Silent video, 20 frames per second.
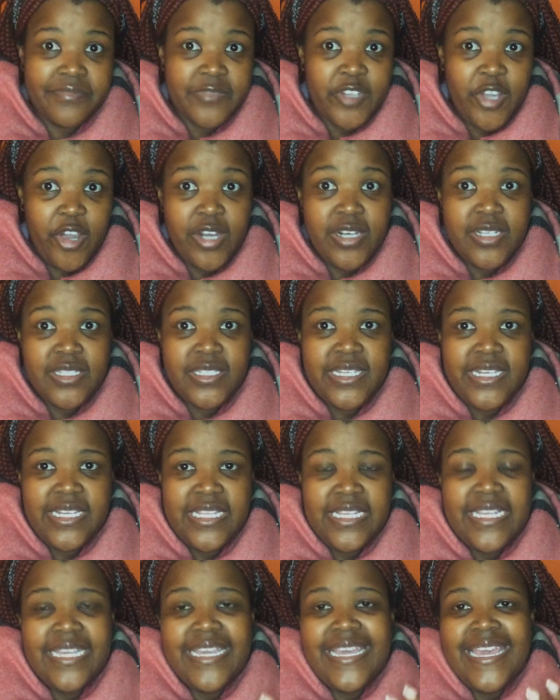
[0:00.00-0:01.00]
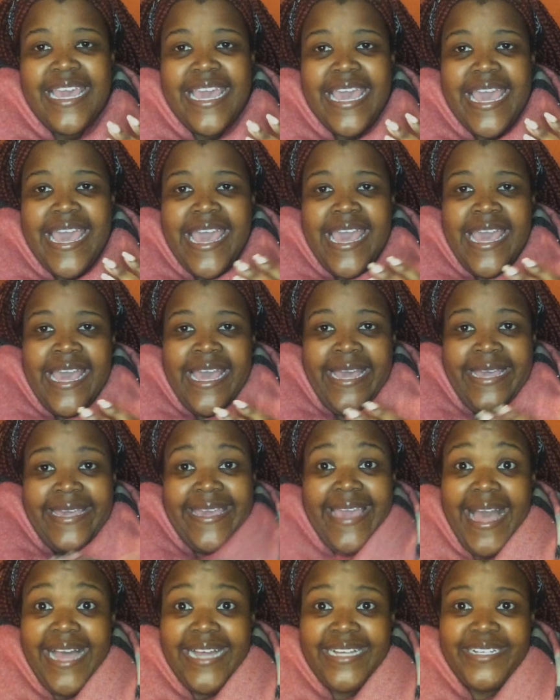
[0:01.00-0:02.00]
Honestly,
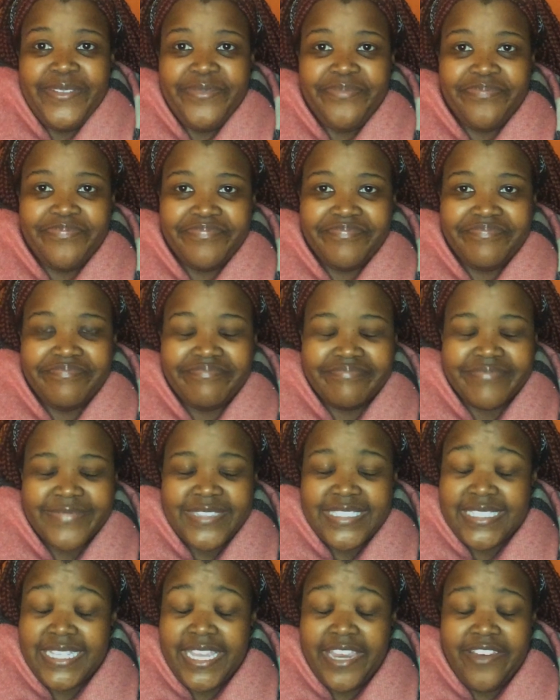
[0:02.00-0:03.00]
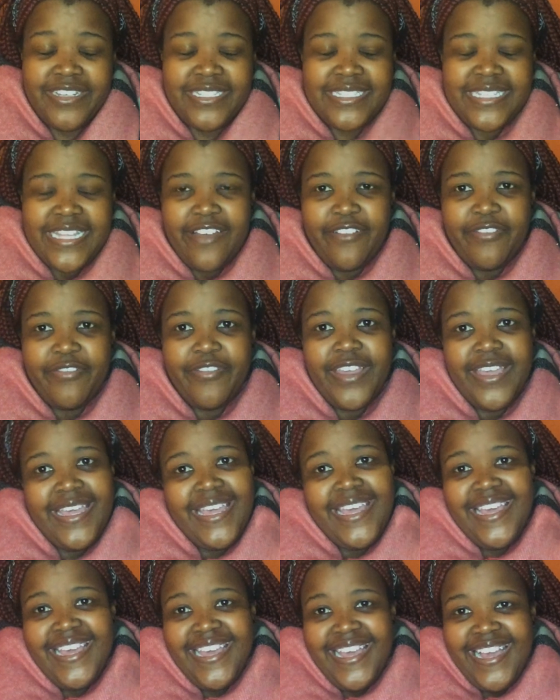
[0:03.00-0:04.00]
yeah, scary stuff.
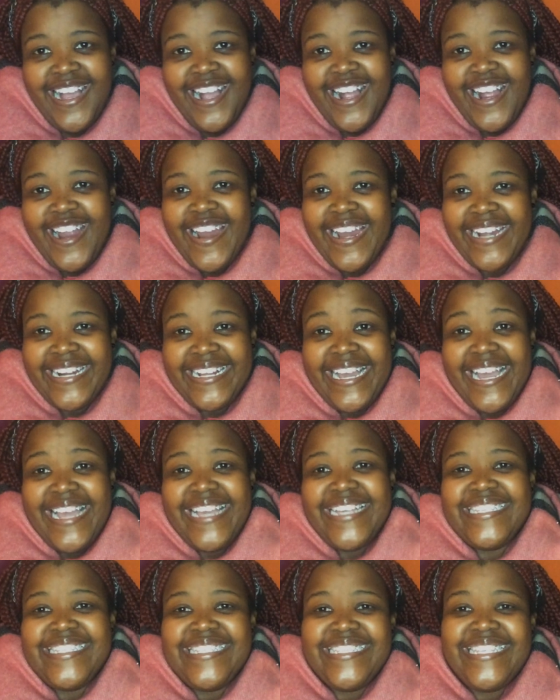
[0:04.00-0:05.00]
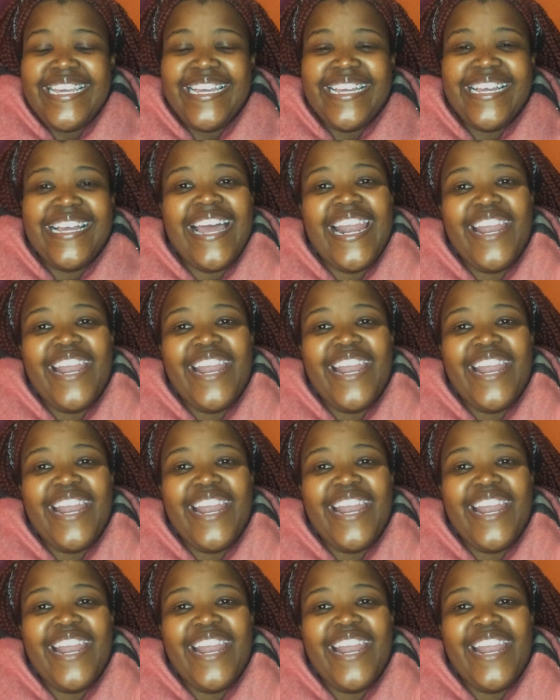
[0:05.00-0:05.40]
All right, guys, I